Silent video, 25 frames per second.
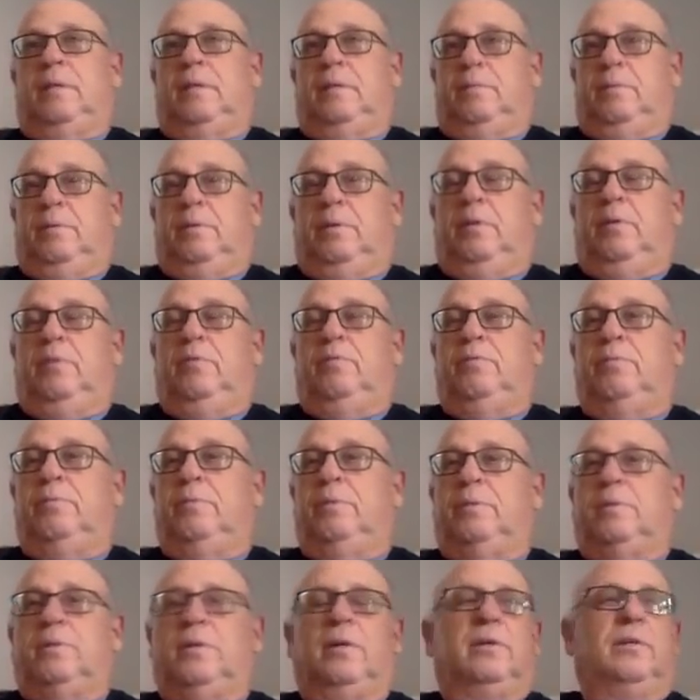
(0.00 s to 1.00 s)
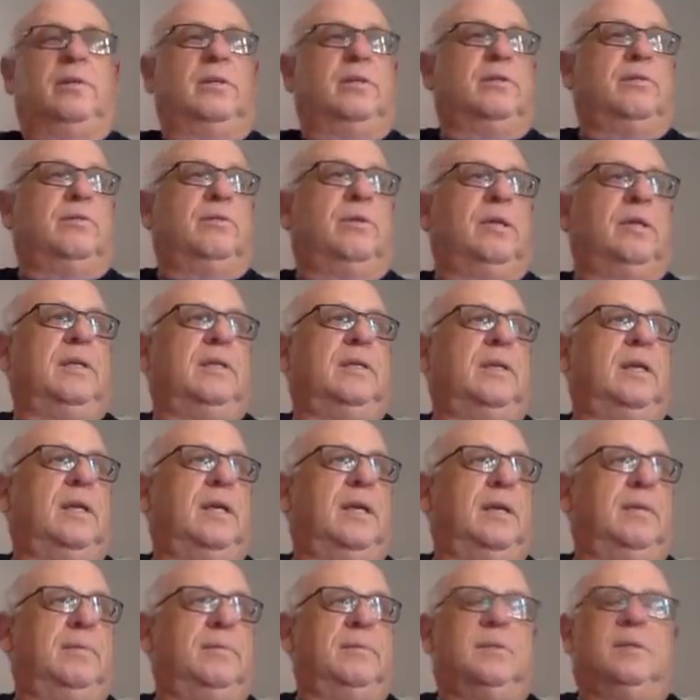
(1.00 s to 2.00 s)
as we know from ISKCON history, at
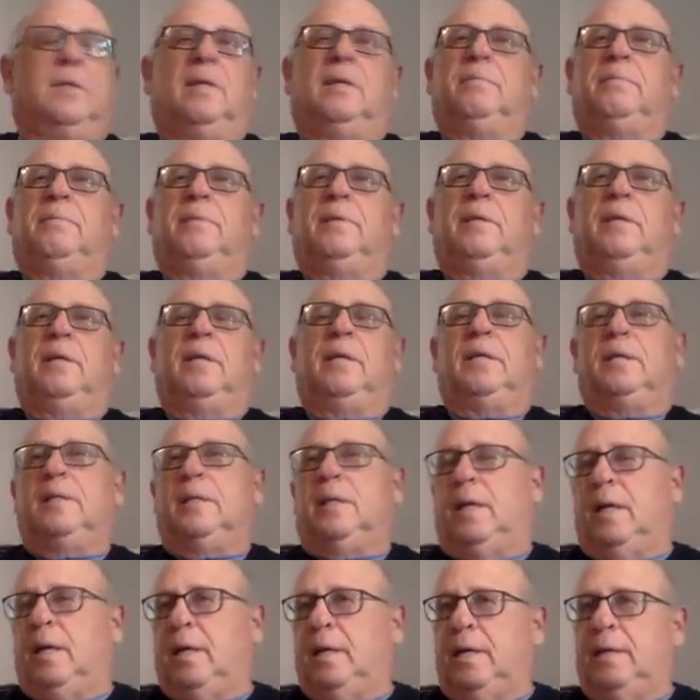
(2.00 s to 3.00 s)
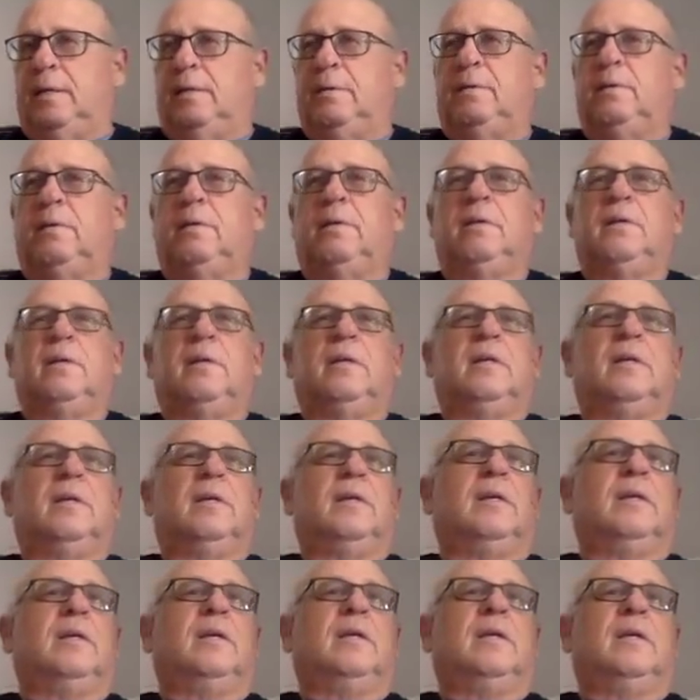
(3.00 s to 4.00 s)
times can be unkind,
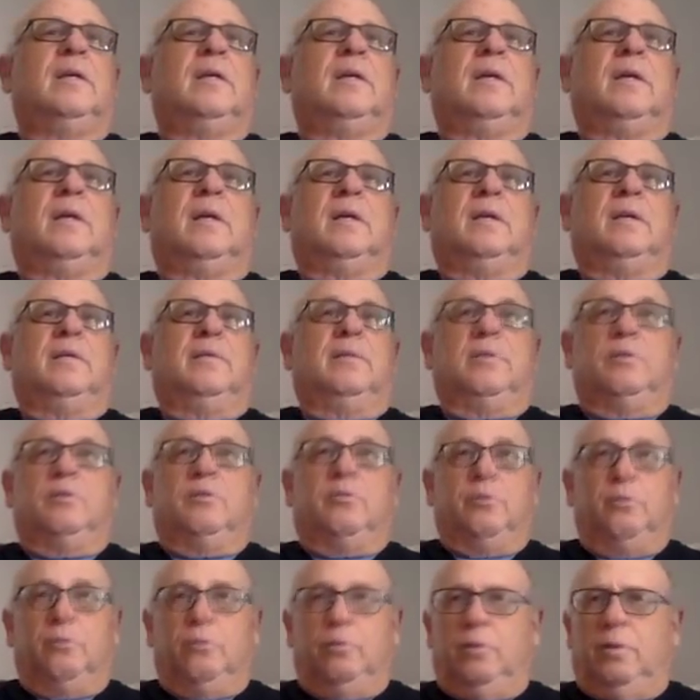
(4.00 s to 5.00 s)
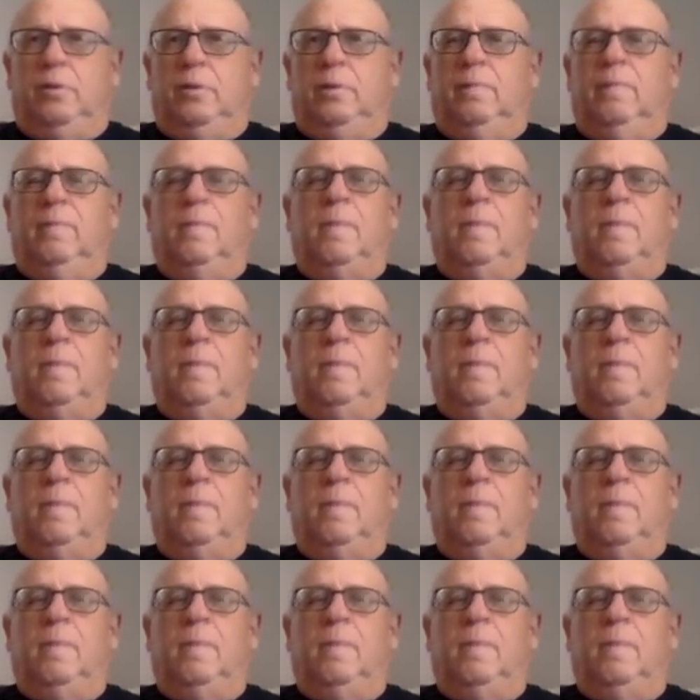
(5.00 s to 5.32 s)
even cruel,